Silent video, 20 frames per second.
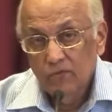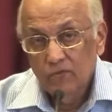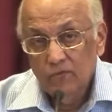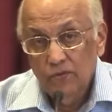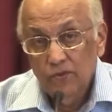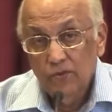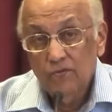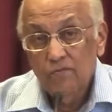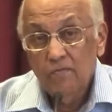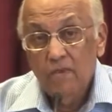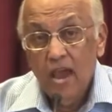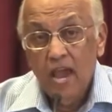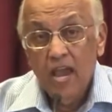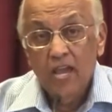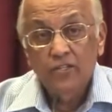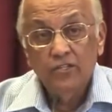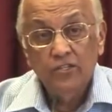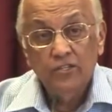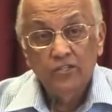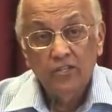If you
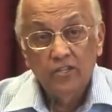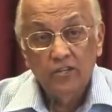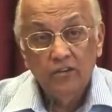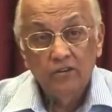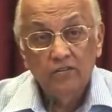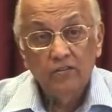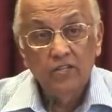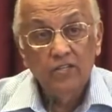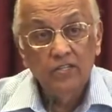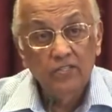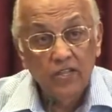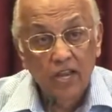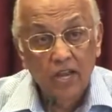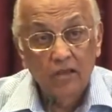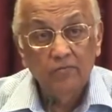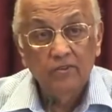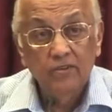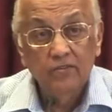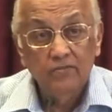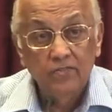imagine that you're a
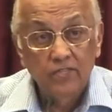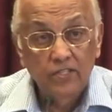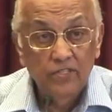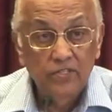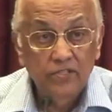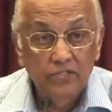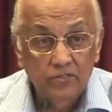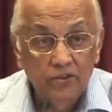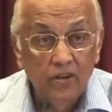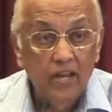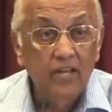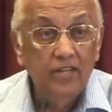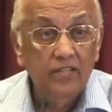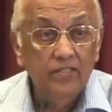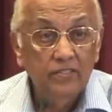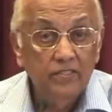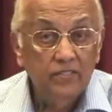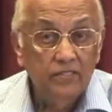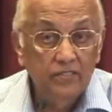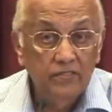disciple of Jesus
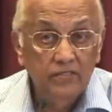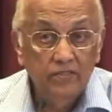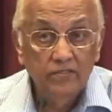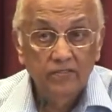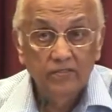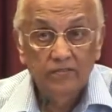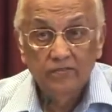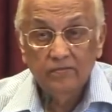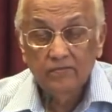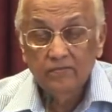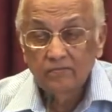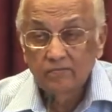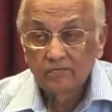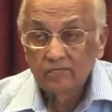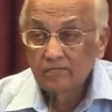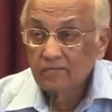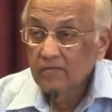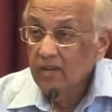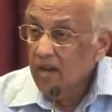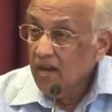Christ,
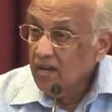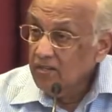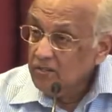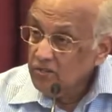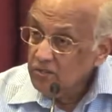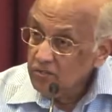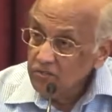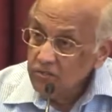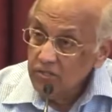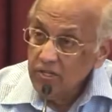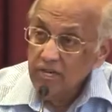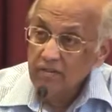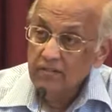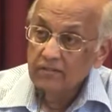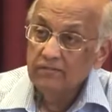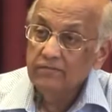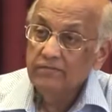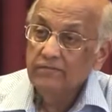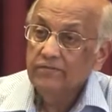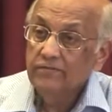ask
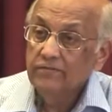yourself,